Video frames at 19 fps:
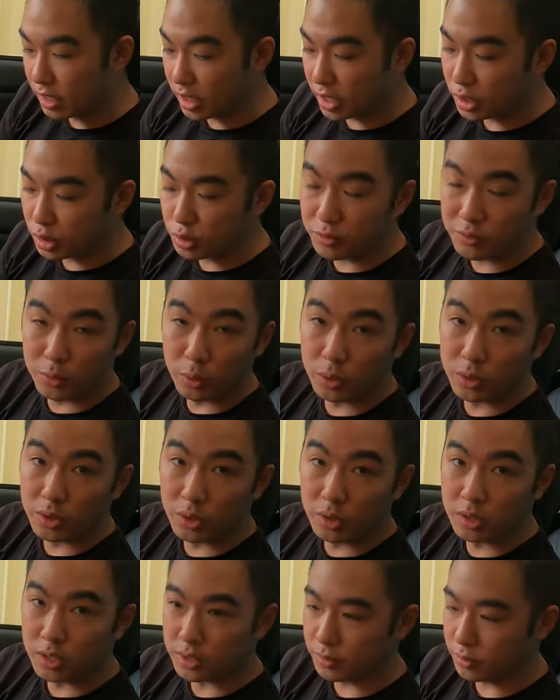An extra
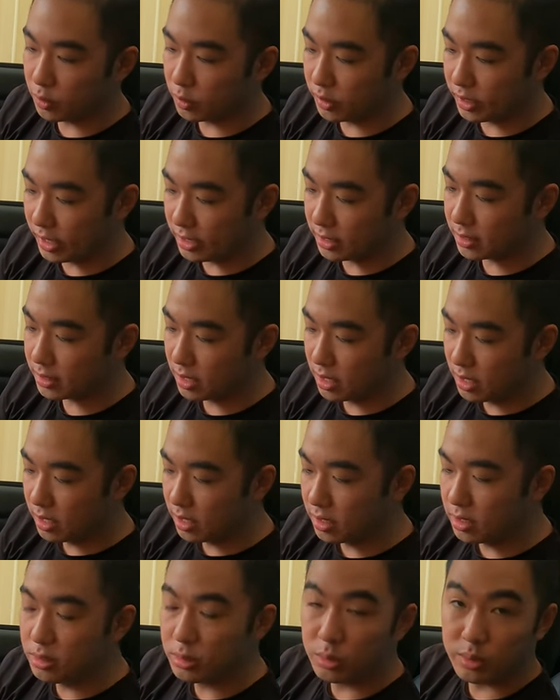$4 for these
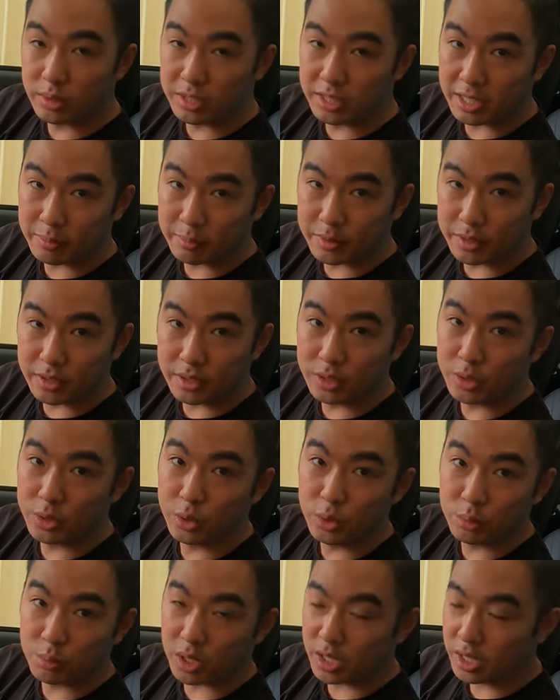little adapters to
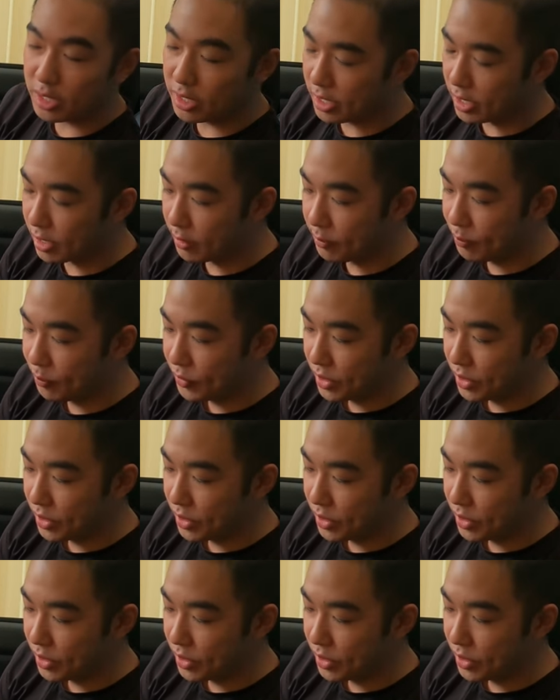suit my car.